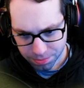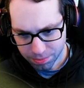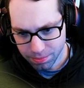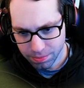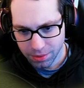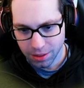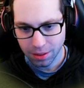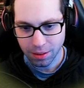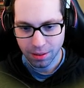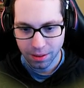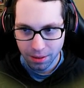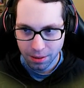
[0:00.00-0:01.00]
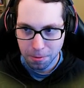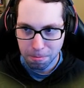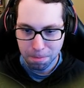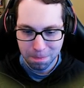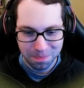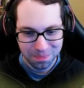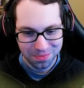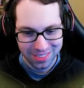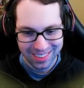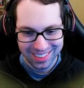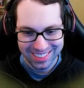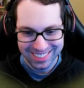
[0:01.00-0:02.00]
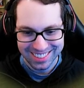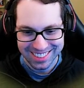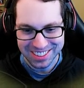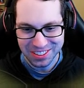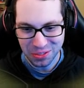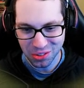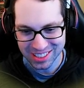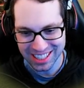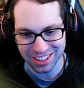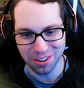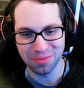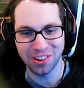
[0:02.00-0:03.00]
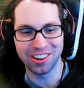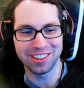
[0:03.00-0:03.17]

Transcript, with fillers: you'll get a par. We'll will take our par.